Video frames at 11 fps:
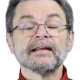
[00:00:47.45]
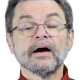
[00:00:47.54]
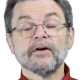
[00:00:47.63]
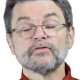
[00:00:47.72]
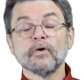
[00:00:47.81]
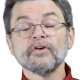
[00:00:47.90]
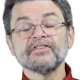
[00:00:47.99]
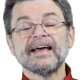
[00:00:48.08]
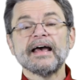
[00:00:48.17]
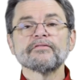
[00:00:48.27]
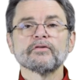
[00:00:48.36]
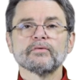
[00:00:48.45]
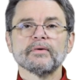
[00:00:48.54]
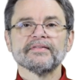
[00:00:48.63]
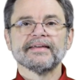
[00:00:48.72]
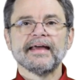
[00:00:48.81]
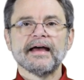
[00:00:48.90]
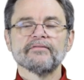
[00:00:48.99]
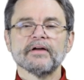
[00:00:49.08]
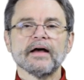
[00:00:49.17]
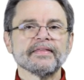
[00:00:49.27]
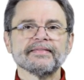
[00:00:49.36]
Now, of course, I have to throw out the
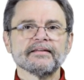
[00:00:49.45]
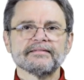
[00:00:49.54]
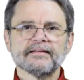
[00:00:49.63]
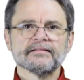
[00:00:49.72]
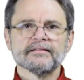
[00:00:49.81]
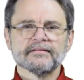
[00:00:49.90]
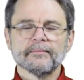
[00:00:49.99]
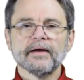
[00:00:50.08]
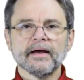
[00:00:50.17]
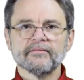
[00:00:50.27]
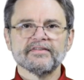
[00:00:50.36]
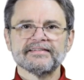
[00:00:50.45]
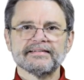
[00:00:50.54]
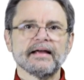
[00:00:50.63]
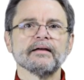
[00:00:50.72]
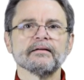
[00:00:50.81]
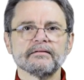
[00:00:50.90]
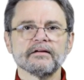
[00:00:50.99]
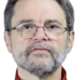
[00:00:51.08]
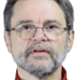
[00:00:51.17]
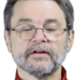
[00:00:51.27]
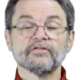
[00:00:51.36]
caveat that this isn't some kind of a
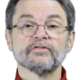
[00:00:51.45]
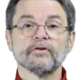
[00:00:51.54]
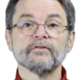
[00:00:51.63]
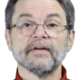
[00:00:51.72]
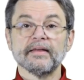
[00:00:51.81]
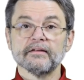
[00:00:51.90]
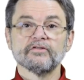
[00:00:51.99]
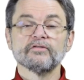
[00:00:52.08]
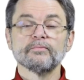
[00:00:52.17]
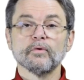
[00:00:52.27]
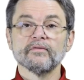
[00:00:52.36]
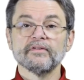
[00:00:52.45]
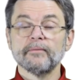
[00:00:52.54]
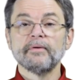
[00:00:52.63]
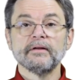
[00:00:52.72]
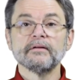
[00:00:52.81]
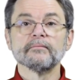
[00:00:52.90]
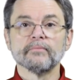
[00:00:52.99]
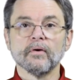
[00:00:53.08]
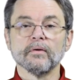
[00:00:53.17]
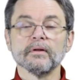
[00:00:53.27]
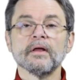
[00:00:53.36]
scientific survey. This is more of an opinion
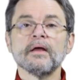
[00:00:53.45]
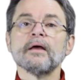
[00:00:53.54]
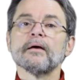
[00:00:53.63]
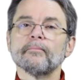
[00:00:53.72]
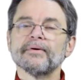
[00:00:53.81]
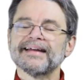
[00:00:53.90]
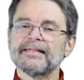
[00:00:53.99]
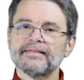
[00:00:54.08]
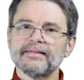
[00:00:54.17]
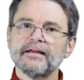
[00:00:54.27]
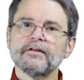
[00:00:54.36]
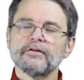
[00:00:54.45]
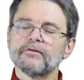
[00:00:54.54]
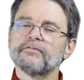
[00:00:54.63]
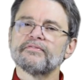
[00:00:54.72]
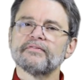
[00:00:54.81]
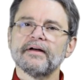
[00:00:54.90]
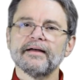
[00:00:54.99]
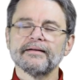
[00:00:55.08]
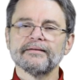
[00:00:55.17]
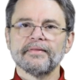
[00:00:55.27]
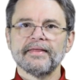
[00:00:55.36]
poll. But I think you'll
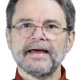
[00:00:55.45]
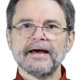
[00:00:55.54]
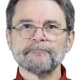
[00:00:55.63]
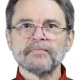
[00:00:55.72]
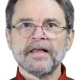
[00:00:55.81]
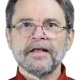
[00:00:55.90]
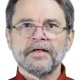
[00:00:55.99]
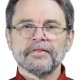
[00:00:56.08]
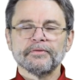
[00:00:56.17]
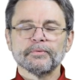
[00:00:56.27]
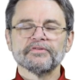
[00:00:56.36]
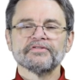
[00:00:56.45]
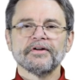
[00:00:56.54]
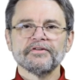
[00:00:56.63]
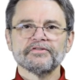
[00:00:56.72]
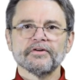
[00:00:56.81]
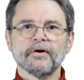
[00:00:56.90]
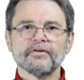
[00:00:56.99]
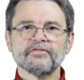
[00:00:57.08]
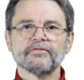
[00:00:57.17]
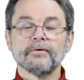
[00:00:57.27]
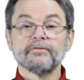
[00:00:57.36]
find that the results are
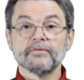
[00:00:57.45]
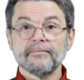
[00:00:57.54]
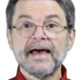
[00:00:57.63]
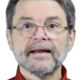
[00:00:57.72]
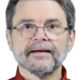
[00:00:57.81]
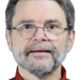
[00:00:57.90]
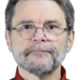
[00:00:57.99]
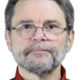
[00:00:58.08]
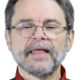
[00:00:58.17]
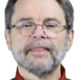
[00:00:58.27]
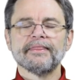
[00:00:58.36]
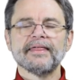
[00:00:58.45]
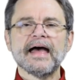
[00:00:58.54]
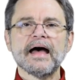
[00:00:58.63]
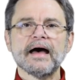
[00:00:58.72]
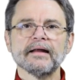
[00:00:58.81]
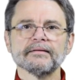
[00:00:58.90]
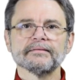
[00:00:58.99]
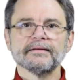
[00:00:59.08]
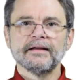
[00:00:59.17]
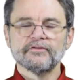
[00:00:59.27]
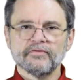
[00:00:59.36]
so dramatic that
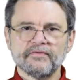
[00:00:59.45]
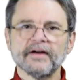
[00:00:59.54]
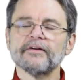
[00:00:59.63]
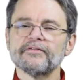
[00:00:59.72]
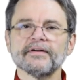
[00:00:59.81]
it's very,